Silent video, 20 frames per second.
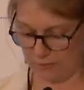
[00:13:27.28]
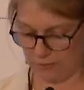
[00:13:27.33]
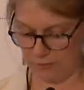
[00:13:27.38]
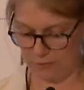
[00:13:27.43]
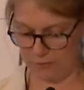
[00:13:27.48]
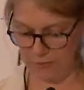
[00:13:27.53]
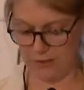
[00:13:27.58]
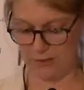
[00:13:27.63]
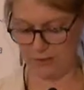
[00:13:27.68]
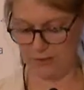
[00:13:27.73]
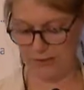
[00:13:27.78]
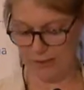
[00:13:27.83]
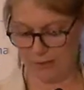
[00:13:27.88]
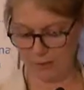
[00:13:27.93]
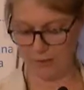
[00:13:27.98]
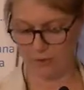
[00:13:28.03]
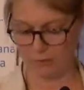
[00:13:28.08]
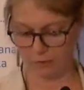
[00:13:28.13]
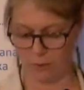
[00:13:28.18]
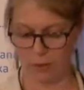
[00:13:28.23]
from this
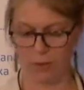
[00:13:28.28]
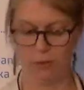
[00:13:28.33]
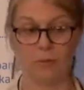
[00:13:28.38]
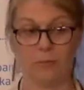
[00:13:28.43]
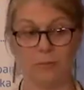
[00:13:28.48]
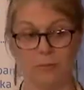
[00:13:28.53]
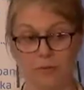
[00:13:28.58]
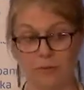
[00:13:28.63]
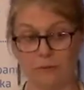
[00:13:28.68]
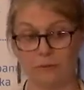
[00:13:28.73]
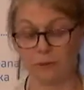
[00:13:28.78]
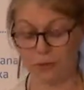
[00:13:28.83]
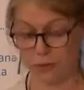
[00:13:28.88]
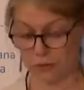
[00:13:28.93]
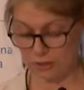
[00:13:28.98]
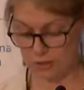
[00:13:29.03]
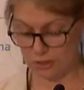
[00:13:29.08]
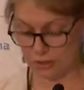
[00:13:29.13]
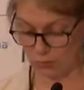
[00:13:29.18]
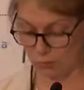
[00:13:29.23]
collaborative work will be the
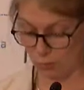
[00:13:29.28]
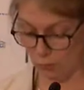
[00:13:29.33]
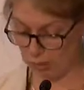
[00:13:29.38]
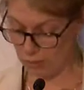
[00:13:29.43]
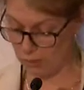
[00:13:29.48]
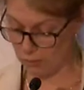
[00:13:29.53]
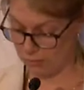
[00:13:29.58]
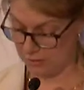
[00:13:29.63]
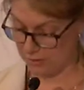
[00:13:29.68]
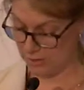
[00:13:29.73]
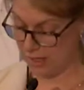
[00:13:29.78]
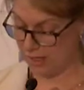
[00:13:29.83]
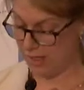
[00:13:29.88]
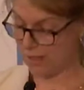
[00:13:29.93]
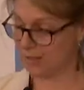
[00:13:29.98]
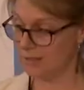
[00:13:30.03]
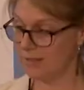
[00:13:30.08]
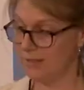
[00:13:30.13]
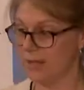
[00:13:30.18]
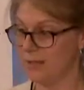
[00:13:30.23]
first in the world
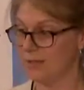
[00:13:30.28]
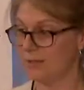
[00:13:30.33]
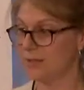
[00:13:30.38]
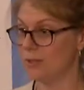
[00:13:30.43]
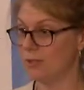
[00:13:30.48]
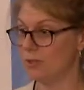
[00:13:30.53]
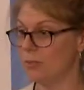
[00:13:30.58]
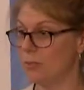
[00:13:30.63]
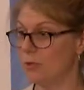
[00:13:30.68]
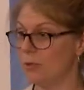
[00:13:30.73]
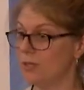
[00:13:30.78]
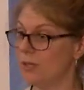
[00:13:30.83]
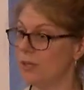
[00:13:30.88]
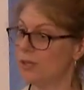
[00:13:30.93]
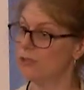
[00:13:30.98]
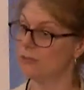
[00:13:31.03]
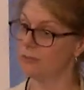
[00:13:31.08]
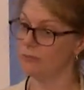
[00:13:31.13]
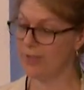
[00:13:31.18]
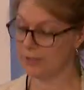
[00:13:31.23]
to take such a
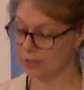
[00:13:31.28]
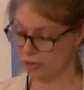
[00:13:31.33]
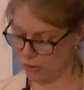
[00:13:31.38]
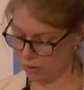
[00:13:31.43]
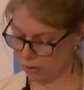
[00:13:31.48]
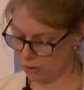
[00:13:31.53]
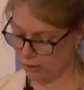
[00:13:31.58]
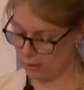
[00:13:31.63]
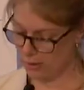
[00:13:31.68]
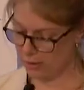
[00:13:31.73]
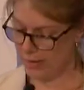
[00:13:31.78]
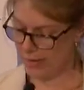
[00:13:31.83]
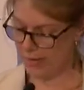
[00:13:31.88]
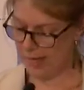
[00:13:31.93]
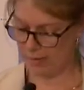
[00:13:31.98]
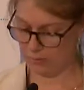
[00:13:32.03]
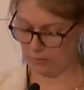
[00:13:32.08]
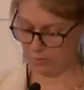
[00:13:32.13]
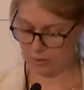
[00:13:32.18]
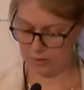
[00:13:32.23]
multi-directional
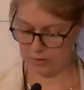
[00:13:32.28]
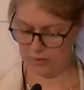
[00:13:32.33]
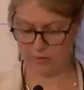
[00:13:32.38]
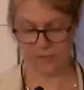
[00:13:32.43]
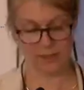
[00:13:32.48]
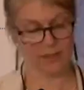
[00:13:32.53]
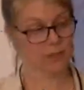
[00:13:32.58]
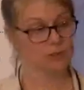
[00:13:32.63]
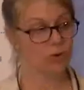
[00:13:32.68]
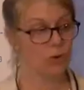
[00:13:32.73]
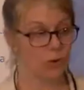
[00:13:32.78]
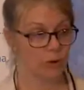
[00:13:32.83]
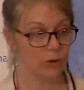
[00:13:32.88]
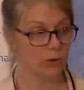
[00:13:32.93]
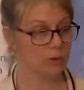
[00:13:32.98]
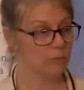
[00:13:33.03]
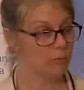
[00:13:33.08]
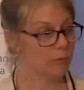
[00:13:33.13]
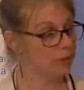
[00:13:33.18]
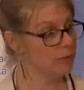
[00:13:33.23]
and
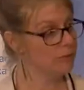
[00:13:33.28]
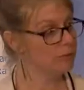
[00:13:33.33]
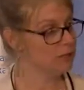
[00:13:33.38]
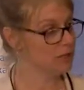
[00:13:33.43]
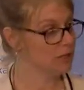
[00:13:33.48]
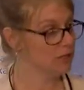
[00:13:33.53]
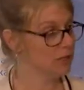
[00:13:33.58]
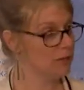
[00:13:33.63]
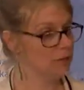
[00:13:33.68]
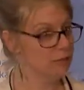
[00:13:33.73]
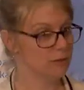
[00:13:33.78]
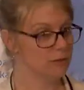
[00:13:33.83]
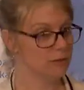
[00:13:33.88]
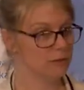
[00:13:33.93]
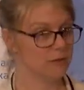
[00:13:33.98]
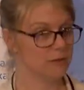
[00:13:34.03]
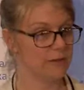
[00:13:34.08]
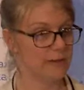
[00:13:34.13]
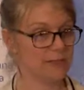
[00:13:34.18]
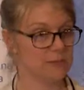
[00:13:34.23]
multi-sectoral approach to cumulative
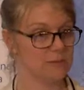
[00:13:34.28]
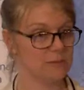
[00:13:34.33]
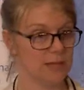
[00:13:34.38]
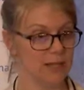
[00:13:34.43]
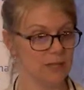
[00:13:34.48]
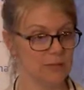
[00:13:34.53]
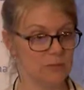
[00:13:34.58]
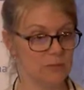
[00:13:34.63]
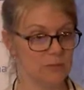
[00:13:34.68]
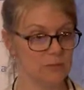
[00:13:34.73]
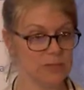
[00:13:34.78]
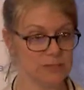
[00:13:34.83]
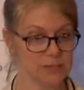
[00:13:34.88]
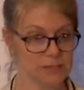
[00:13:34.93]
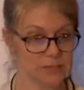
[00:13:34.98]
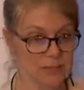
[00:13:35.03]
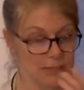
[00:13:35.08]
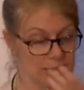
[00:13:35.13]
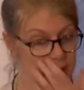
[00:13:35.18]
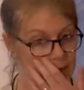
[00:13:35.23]
effects
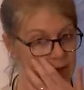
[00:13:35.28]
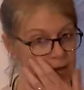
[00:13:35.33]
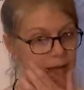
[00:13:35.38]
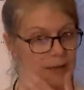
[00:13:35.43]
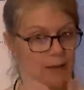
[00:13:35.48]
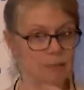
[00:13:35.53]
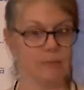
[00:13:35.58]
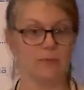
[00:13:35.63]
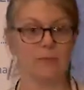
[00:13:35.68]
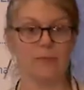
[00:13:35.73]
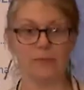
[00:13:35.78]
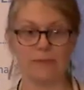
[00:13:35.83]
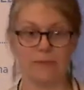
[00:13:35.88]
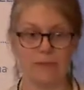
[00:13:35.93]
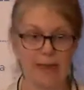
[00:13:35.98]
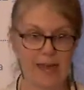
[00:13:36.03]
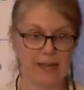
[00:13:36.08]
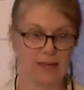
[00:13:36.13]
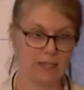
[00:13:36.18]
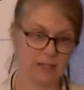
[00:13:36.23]
management.
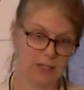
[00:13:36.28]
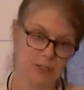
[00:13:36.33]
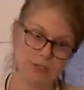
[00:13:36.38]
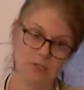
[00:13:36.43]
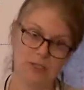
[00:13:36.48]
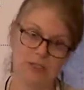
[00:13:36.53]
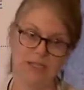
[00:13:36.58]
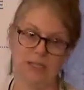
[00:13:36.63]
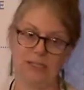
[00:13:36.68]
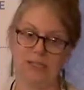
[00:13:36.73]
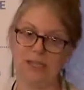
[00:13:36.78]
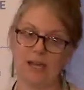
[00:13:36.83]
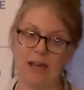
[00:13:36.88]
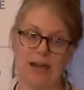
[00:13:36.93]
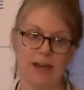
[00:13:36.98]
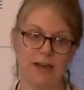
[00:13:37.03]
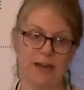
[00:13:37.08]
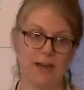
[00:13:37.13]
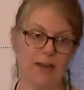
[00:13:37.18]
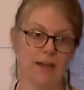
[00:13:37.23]
That kiutiki
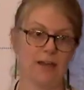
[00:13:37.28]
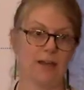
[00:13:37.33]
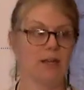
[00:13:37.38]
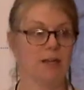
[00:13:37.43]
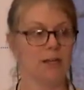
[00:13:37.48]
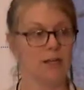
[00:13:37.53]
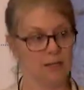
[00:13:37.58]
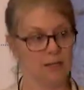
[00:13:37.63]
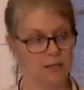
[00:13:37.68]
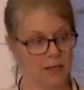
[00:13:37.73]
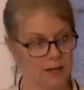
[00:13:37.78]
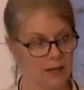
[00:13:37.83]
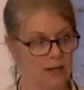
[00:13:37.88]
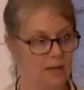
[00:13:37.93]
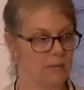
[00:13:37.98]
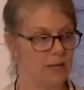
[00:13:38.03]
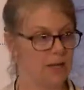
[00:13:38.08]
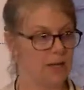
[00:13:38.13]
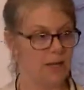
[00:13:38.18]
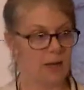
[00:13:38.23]
tai
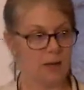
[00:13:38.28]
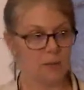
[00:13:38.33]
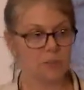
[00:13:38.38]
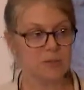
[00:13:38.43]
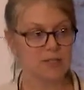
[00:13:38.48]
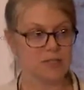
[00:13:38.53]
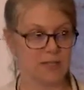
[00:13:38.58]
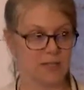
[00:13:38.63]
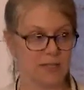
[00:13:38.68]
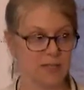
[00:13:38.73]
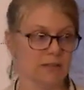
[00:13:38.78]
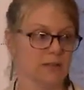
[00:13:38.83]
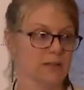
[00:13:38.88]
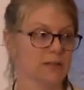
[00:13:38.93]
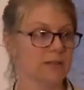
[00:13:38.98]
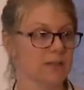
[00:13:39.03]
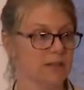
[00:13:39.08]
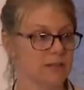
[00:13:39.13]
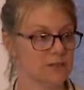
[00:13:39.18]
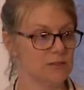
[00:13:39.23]

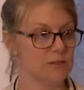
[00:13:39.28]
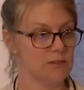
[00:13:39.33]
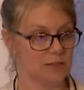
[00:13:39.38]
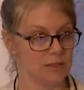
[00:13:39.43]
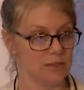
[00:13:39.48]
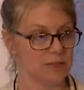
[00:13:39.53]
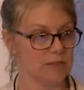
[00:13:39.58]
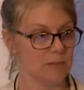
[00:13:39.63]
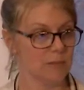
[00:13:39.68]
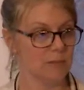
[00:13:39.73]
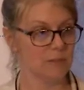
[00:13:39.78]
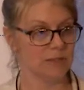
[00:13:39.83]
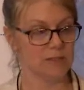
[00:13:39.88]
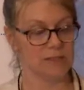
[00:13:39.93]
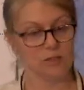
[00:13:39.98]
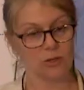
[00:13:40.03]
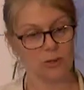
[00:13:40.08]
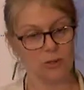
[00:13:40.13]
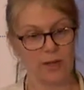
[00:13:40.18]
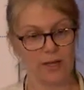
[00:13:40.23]
encompassing is something
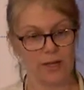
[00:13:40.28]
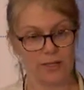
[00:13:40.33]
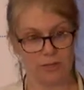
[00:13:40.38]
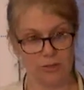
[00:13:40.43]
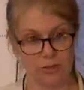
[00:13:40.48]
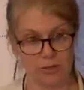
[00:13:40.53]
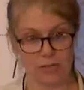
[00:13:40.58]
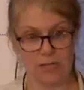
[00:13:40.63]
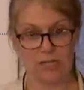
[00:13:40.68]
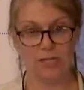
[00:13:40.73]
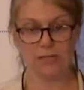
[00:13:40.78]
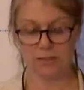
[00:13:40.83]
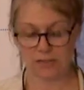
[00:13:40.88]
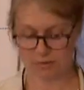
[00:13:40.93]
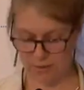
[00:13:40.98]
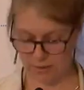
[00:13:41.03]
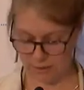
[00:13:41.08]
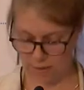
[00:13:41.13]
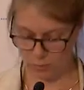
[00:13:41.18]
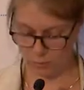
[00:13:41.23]
that's quite unique
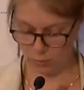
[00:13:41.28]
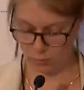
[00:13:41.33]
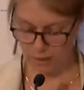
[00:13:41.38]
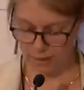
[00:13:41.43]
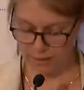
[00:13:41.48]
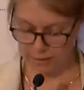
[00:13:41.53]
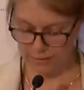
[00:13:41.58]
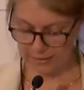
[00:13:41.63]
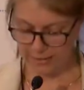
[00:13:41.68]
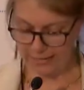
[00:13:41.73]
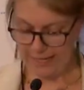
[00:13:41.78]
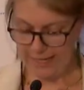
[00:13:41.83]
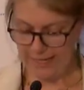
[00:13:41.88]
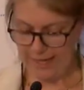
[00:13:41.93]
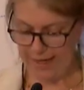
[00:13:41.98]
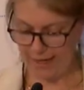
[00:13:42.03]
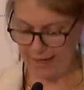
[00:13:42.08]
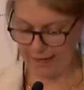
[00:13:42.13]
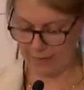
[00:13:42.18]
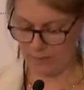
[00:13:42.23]
to this work.
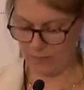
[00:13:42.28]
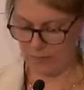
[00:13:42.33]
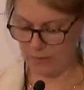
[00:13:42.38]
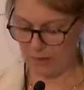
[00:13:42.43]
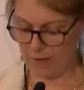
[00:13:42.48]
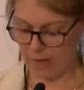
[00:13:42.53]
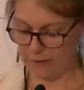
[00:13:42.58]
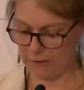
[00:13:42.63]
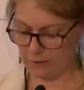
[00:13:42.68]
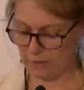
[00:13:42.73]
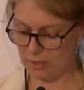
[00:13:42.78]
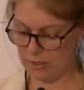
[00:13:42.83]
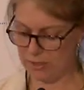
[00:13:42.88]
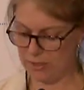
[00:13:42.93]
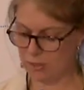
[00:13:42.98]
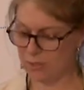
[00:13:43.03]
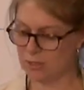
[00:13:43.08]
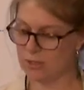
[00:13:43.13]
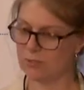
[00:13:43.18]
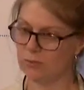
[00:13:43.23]
And the
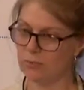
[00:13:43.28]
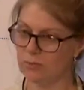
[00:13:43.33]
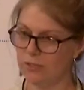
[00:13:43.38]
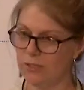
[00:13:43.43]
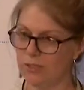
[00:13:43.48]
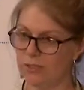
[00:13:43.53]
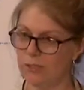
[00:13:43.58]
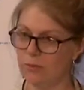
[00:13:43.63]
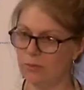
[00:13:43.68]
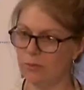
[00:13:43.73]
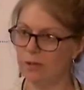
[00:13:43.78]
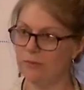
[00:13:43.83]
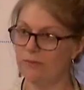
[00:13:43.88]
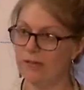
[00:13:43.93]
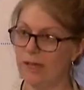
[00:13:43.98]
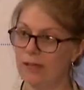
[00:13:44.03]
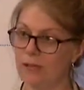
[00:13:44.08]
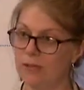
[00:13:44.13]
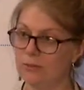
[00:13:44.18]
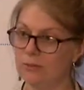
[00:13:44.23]
research is revealing where
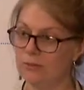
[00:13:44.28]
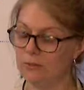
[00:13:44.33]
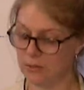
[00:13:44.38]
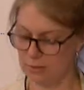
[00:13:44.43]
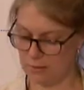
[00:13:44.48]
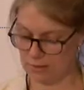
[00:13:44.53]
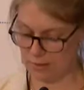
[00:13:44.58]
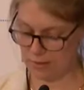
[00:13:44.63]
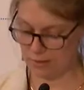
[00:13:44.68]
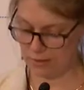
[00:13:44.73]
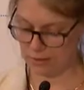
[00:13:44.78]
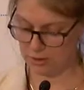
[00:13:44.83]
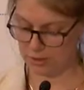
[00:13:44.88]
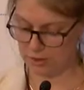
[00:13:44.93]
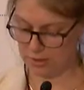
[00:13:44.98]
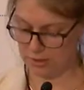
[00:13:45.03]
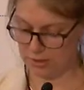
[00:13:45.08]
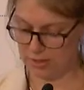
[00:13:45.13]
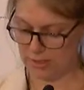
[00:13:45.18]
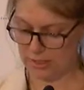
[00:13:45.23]
values,
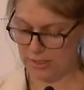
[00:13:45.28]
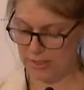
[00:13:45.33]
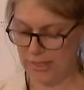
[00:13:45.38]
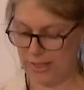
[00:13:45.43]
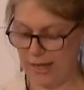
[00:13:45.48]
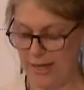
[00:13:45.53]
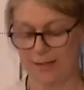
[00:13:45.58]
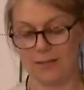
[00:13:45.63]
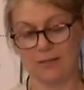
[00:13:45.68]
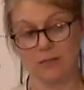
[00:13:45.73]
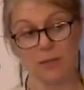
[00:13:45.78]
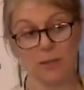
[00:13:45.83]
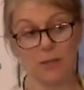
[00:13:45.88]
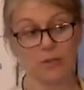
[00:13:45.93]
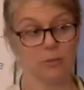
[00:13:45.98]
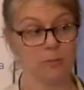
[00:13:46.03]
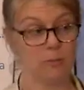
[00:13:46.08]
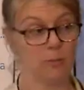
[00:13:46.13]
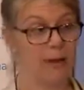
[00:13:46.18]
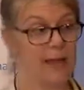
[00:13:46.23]
knowledges, and
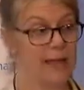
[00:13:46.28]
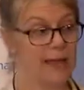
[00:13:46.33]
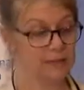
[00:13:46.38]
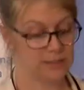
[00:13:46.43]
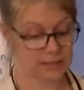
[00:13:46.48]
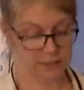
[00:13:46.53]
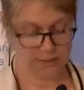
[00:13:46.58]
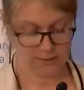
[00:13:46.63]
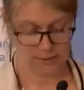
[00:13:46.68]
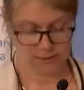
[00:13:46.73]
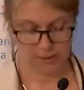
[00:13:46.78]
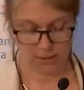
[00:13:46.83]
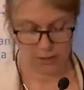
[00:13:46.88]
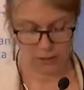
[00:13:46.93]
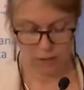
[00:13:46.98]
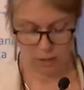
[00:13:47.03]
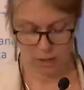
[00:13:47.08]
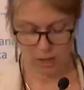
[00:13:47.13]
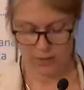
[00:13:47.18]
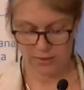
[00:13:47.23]
especially practice
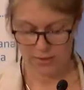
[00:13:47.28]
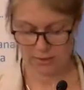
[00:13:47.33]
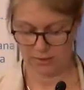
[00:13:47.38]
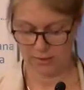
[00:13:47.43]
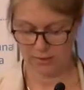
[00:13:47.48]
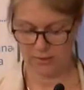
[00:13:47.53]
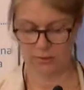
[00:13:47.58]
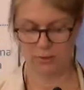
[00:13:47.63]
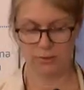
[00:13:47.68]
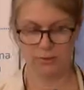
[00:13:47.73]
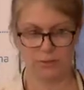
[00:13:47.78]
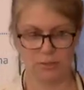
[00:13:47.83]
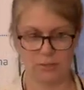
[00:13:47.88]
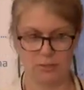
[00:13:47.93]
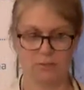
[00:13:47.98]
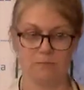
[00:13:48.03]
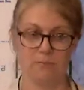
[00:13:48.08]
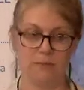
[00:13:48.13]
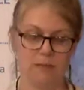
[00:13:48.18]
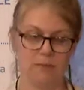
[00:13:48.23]
across
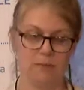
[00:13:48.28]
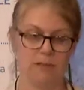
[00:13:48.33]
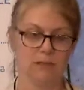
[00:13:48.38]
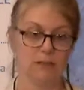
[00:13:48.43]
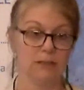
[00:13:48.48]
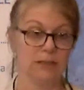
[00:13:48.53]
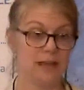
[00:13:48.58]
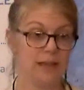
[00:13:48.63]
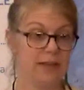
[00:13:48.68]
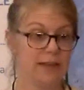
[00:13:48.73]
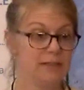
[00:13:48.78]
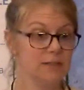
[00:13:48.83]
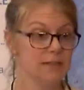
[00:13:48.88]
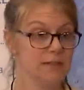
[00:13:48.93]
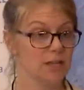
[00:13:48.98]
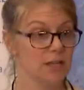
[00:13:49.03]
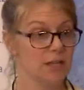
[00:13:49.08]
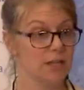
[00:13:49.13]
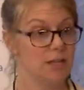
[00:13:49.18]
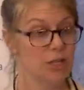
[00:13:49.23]
institutions may be aligned
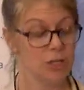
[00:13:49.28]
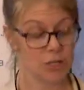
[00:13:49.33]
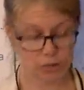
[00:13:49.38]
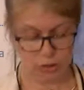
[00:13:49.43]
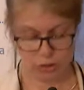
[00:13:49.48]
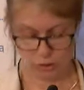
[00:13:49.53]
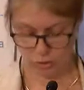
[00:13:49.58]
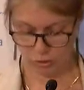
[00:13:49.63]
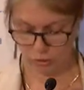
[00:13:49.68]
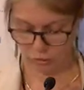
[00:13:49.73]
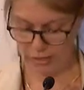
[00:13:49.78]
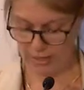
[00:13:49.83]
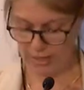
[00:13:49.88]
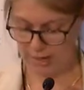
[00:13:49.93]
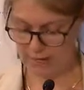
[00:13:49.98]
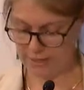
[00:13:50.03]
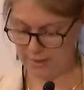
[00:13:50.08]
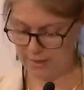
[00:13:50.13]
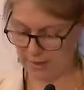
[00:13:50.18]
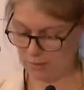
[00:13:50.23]
to
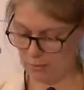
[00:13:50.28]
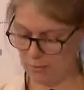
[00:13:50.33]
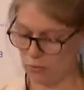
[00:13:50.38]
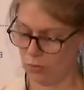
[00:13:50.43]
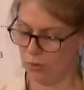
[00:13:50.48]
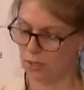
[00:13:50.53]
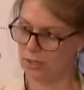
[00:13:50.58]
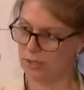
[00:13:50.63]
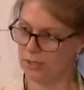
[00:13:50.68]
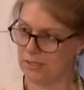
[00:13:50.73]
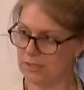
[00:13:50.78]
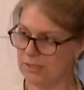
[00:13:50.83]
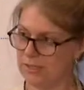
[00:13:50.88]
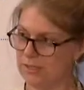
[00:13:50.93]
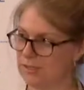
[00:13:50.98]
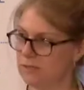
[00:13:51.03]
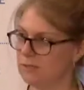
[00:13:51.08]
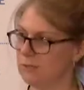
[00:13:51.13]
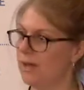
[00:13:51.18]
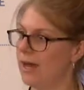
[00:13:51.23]
create a more
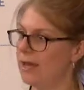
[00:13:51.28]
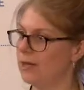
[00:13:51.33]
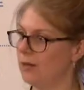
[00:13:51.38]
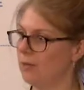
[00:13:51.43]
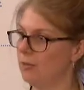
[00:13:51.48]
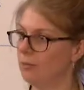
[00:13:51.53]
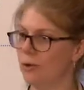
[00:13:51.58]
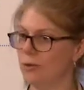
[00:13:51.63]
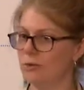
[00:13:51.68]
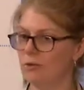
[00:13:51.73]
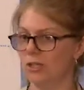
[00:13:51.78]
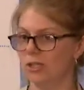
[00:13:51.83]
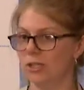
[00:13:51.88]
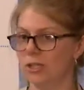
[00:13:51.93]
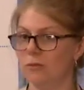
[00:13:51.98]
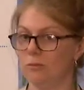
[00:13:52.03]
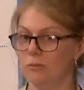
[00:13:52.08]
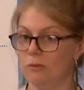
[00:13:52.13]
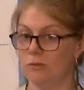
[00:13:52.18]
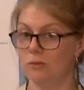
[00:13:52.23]
systematic approach to
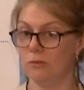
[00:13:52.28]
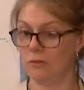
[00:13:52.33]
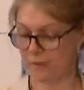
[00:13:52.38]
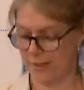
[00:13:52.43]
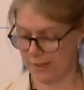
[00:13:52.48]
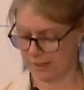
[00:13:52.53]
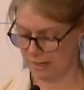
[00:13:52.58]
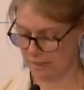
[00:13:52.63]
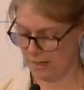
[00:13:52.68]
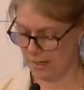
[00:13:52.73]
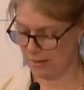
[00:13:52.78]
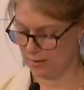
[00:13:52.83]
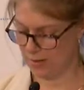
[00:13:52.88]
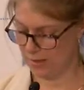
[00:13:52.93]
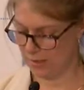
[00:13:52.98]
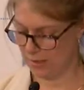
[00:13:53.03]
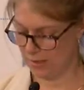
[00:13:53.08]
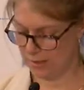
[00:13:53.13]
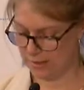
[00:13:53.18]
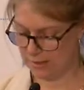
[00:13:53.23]
cumulative effects
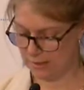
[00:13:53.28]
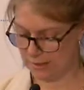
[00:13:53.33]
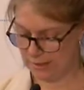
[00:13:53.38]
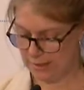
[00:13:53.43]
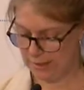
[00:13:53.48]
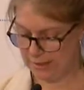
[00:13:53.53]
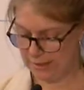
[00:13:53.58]
management.